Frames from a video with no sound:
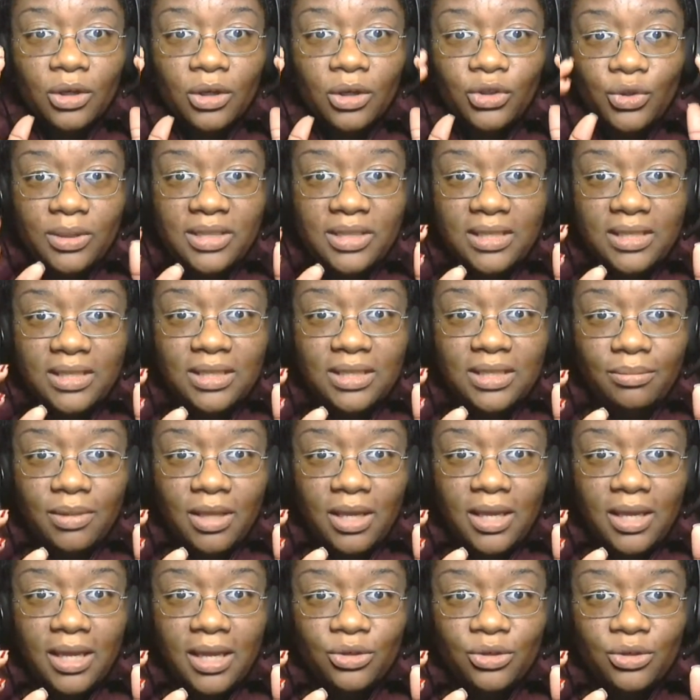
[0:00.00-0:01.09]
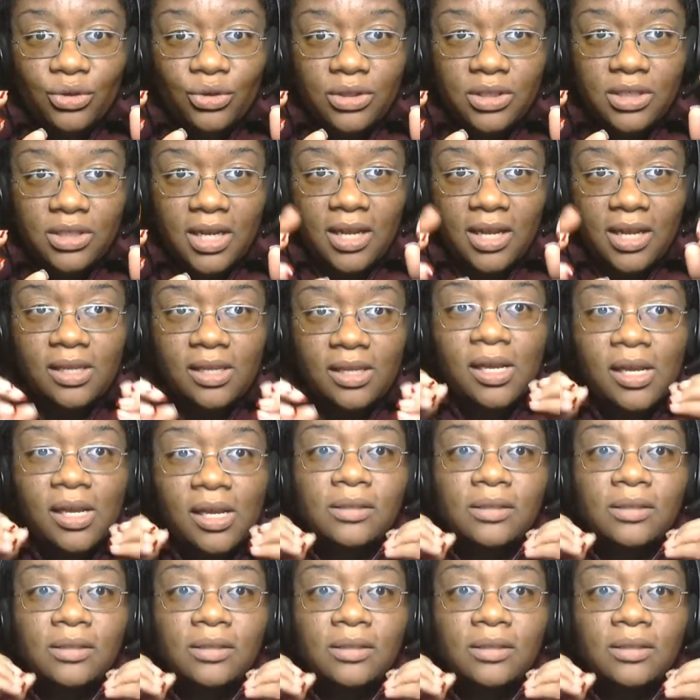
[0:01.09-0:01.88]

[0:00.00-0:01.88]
you see something interesting,